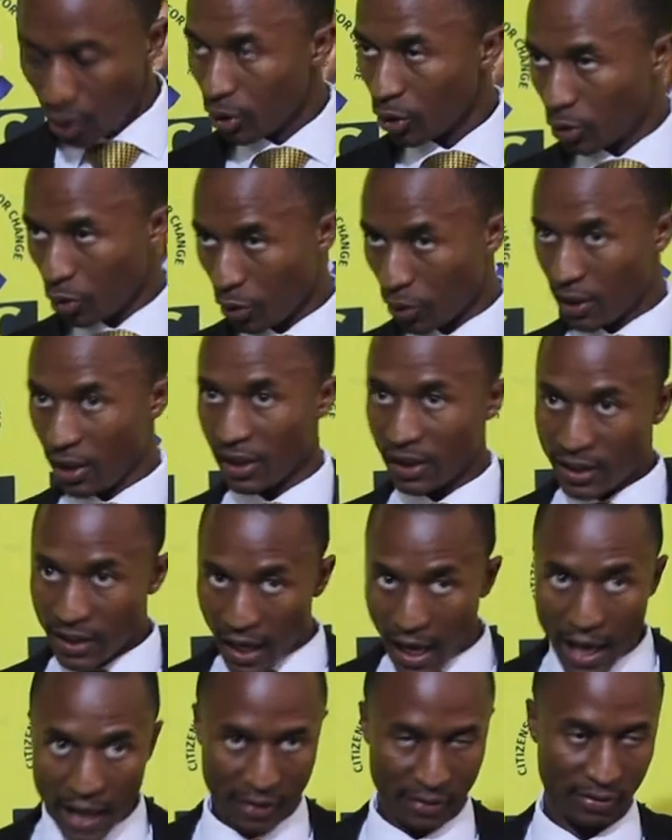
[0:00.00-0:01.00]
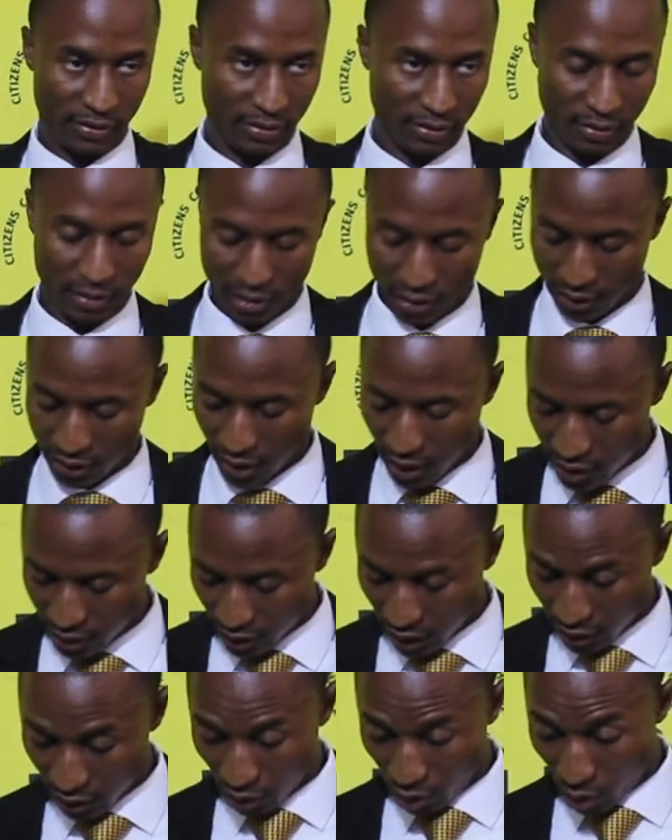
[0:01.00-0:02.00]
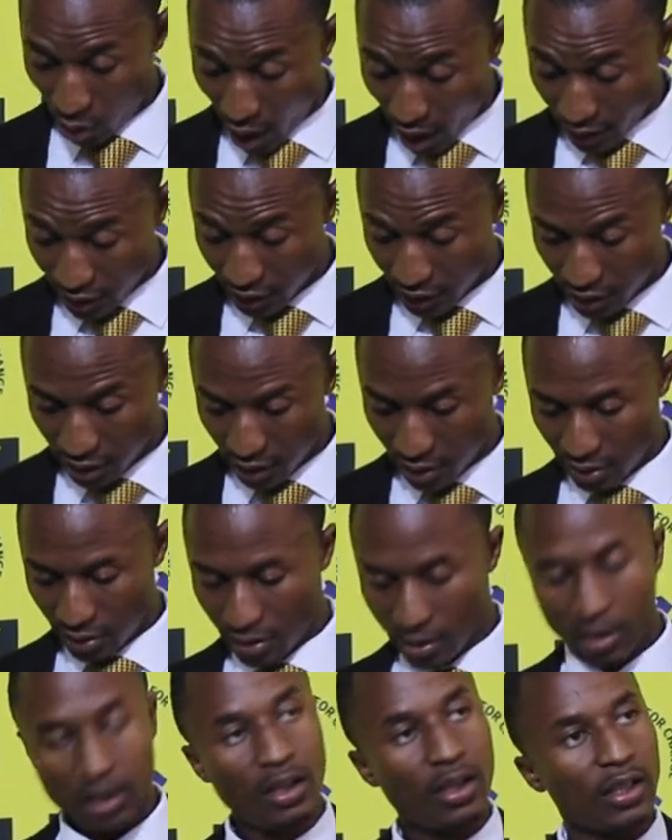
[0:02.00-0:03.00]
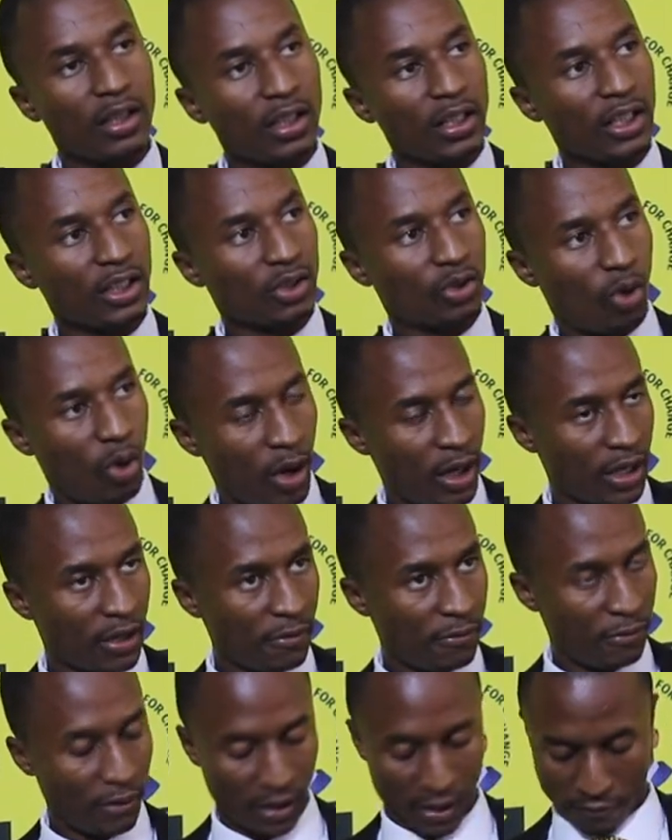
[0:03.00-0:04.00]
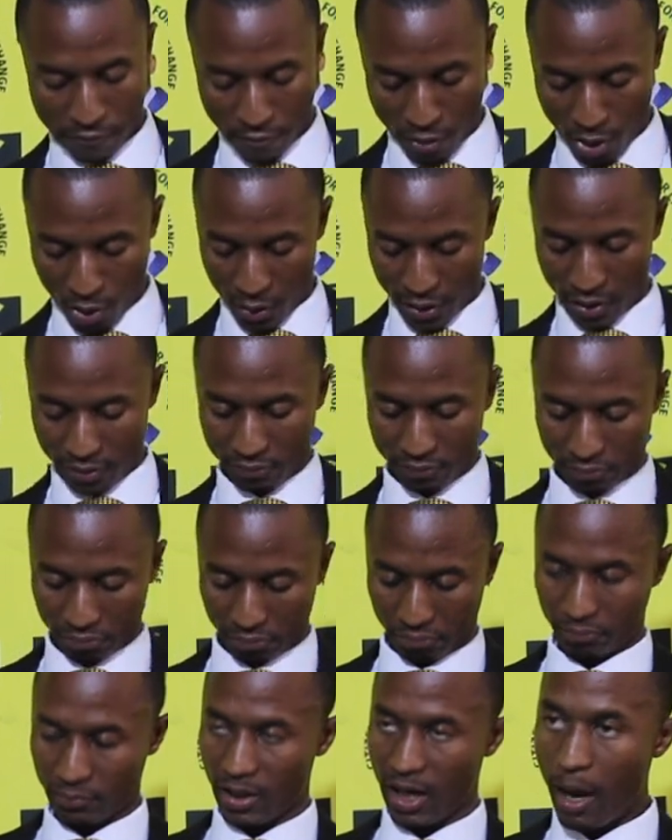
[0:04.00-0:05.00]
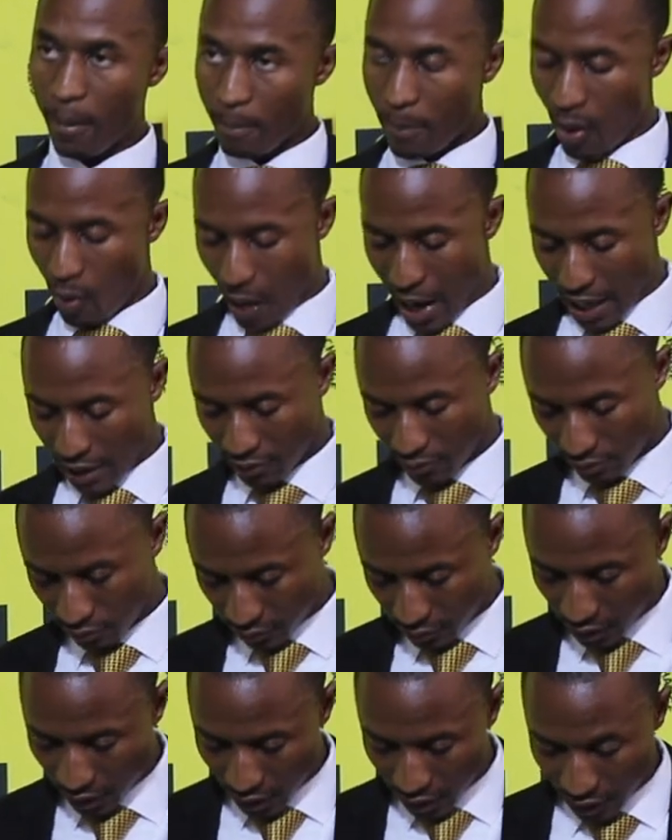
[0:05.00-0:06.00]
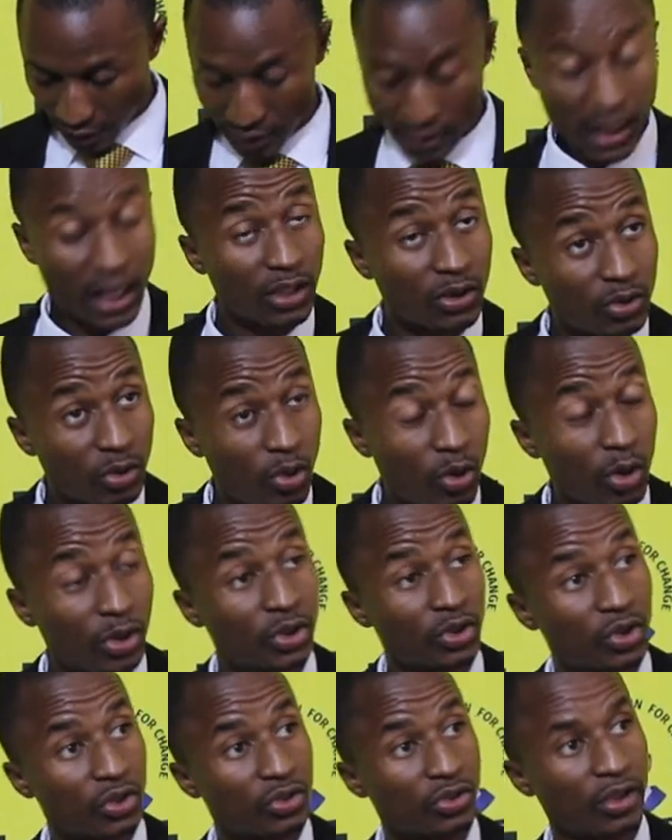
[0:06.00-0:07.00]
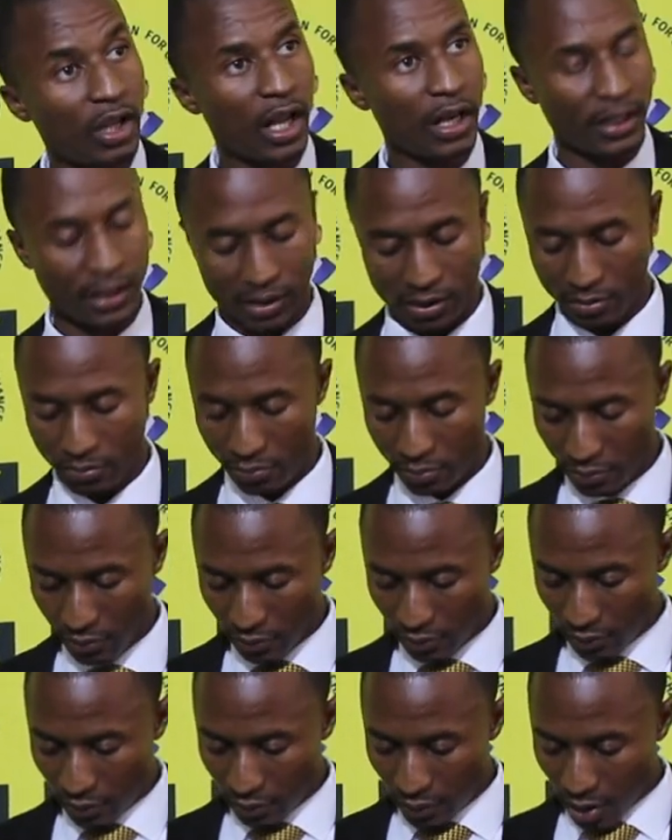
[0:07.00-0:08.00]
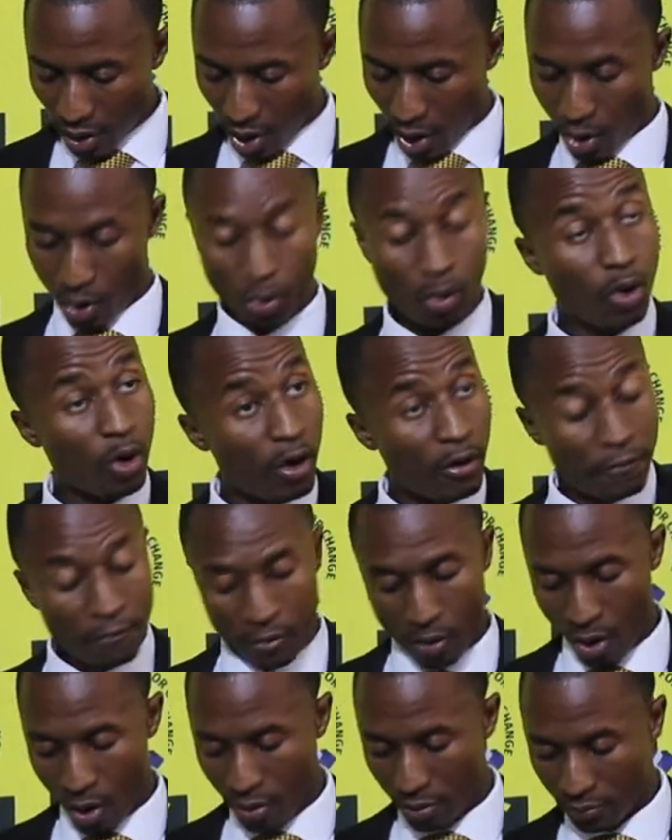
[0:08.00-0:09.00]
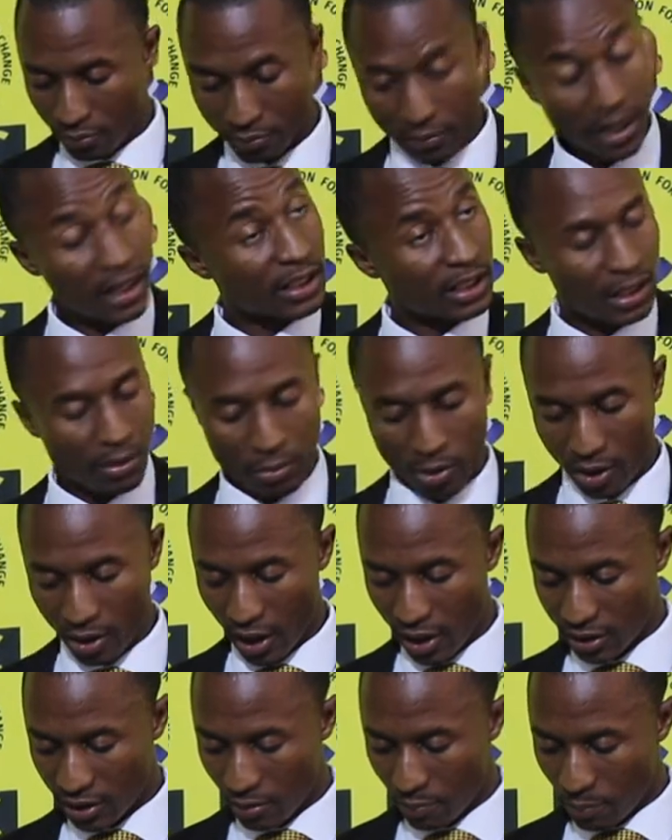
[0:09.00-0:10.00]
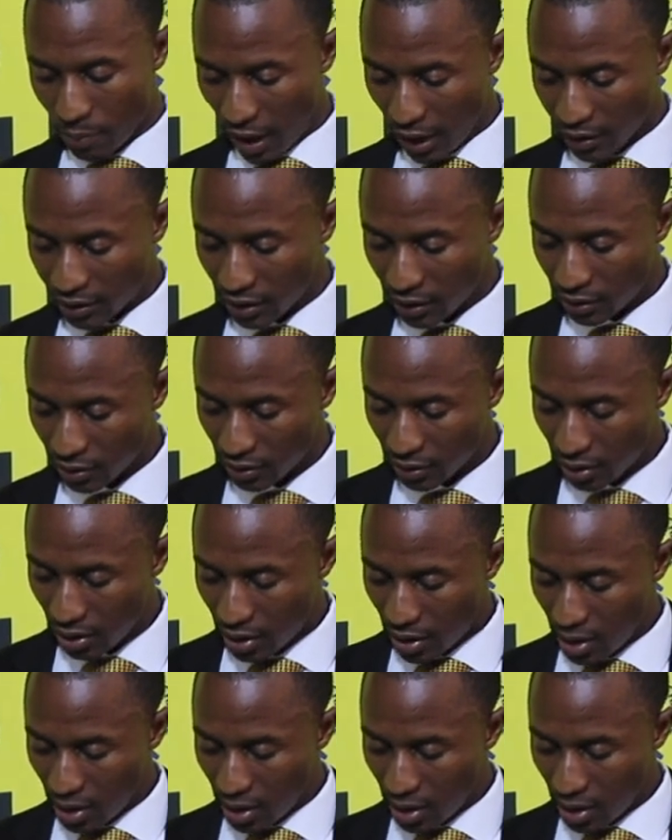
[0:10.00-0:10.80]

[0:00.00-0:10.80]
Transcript: To this end, the Citizens Coalition is calling for the following. Number one, the return to constitutionalism, rule of law, and democratic practice.